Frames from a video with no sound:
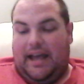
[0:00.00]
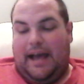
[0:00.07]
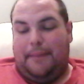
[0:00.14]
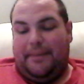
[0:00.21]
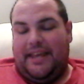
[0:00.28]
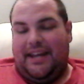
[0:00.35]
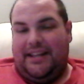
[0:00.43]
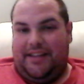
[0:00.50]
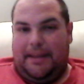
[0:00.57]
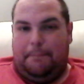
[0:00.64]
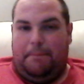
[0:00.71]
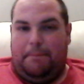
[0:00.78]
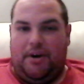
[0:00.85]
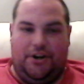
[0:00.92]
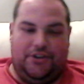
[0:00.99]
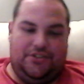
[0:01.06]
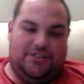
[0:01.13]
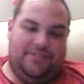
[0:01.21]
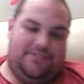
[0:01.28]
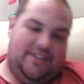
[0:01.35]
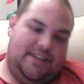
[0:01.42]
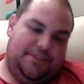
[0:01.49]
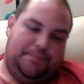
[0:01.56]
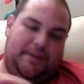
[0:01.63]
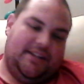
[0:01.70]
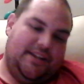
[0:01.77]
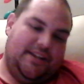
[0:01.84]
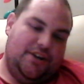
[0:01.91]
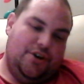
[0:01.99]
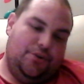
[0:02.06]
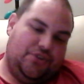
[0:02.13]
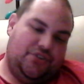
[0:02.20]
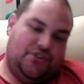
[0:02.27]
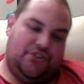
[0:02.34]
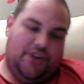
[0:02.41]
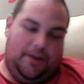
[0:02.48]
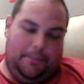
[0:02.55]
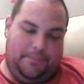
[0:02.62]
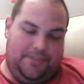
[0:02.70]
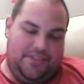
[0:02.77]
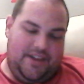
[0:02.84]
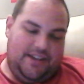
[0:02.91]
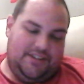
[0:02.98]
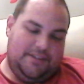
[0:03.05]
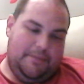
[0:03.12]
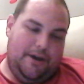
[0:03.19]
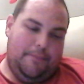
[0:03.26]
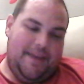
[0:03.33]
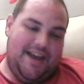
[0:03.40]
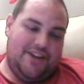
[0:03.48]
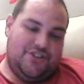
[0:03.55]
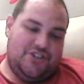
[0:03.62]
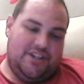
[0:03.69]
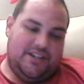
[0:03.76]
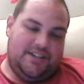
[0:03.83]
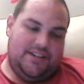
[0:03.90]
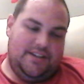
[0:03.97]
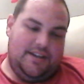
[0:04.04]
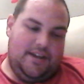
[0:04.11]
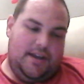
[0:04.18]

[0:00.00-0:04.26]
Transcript: I'm getting like parts of this because I know some things about magic,